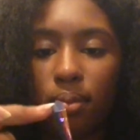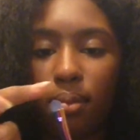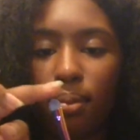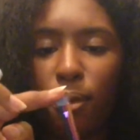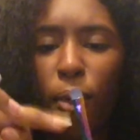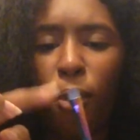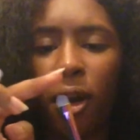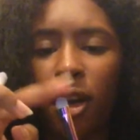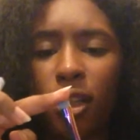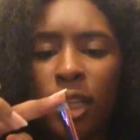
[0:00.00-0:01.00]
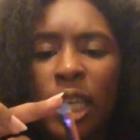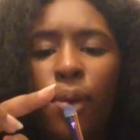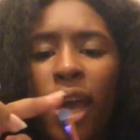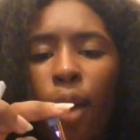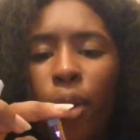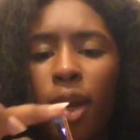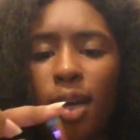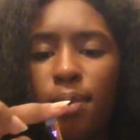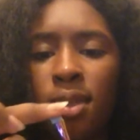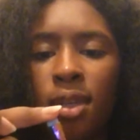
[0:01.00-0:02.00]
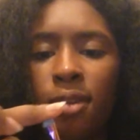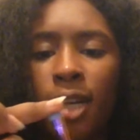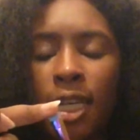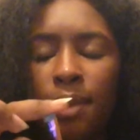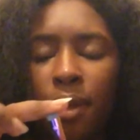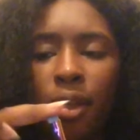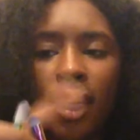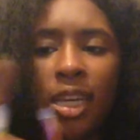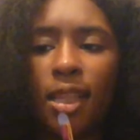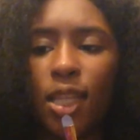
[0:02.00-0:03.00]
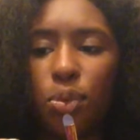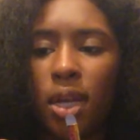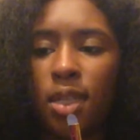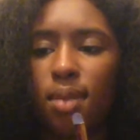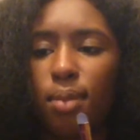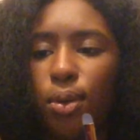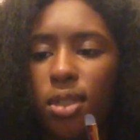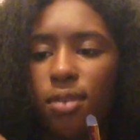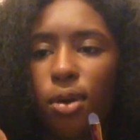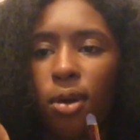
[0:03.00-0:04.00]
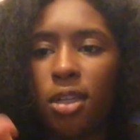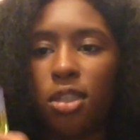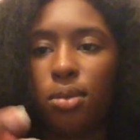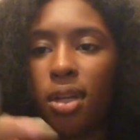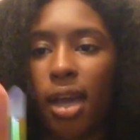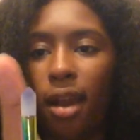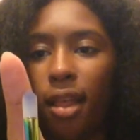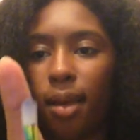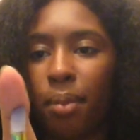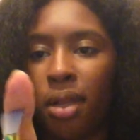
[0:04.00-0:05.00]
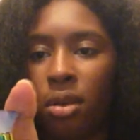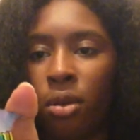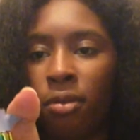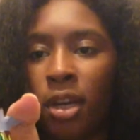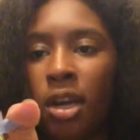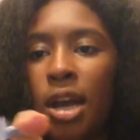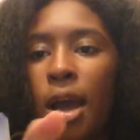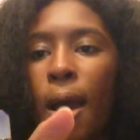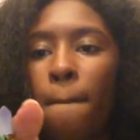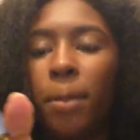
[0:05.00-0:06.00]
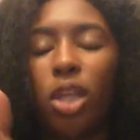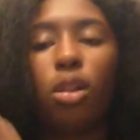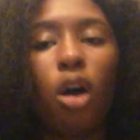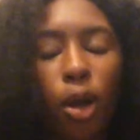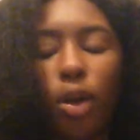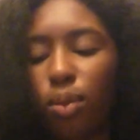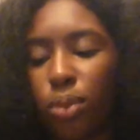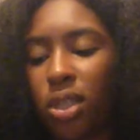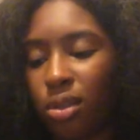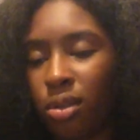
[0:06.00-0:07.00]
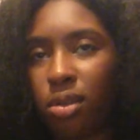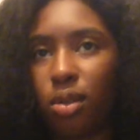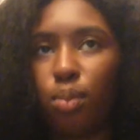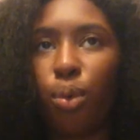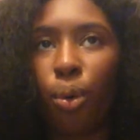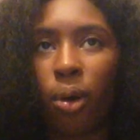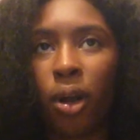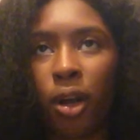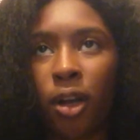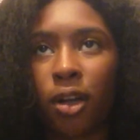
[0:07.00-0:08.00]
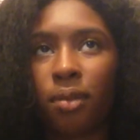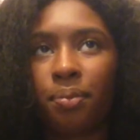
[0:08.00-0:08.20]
more leeway when it comes to flexibility, and this one has the most, of course. You can kind of like bend it over. But the longer the bristles, the more